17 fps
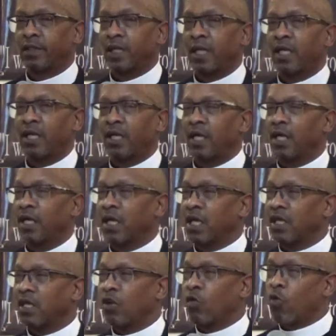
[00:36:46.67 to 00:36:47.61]

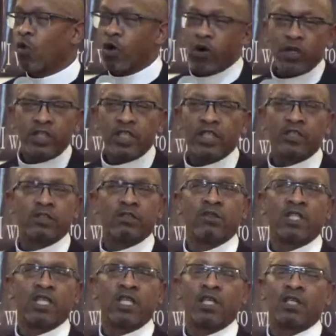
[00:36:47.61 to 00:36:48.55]
And the word that you
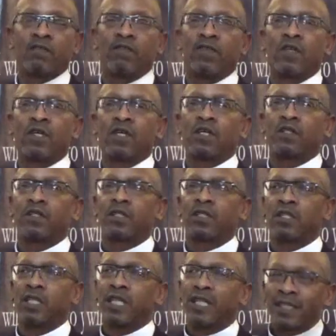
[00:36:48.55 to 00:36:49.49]
give,
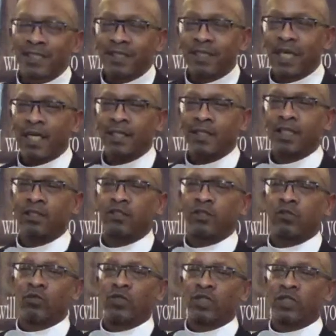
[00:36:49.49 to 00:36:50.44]
the insight that
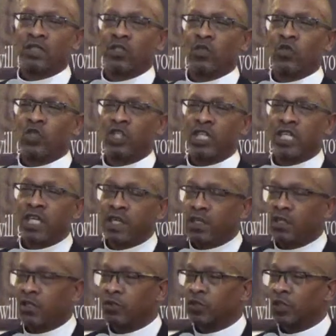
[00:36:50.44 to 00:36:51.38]
you
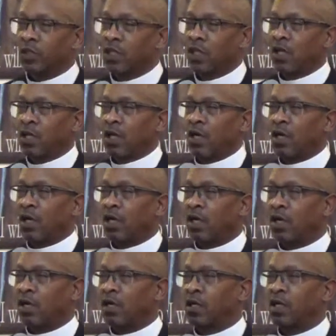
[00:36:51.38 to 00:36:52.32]
yield,
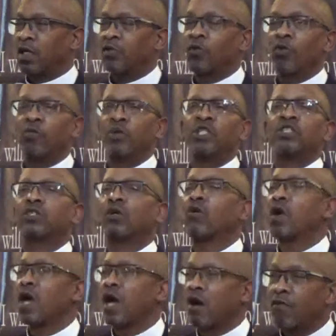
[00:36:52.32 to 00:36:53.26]
it will be
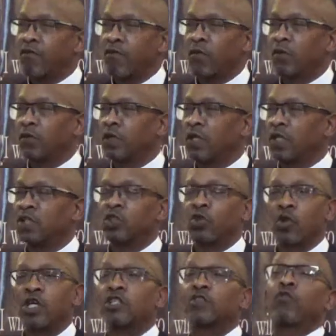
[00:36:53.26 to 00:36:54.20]
so helpful in
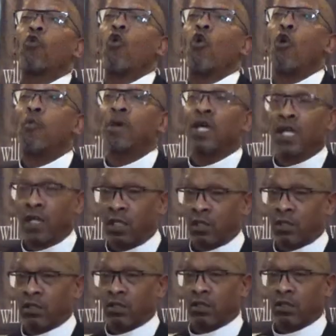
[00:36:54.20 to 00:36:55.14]

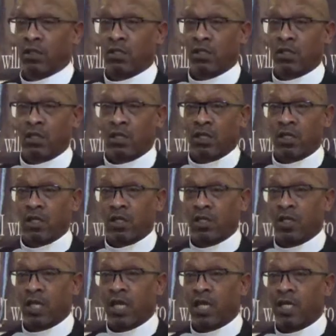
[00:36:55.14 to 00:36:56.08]
transforming
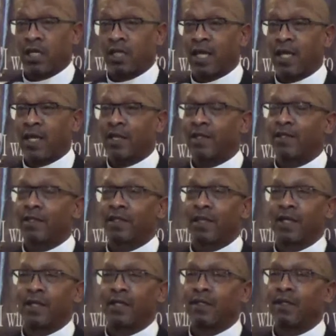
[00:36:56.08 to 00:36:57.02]

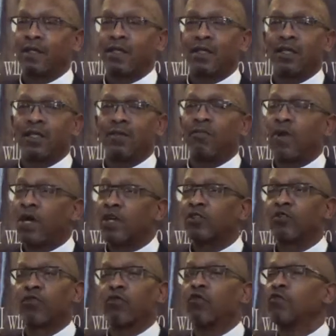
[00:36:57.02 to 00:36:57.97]
that it
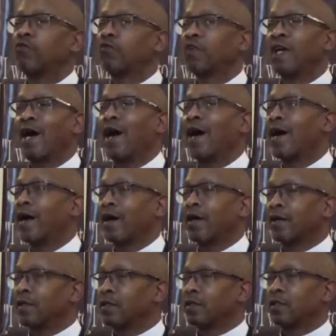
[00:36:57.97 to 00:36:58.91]
bears fruit for God.
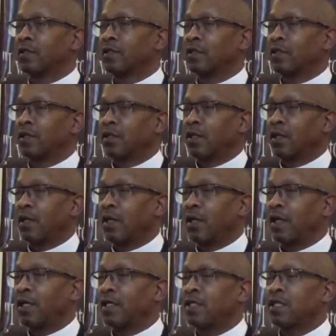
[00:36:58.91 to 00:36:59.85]

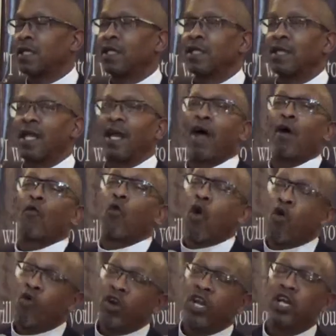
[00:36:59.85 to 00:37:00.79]
And I
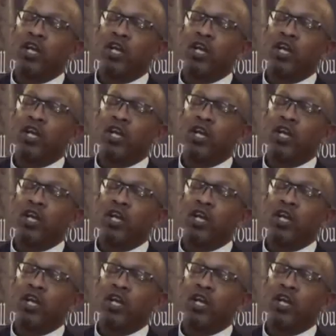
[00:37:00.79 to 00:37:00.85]
want to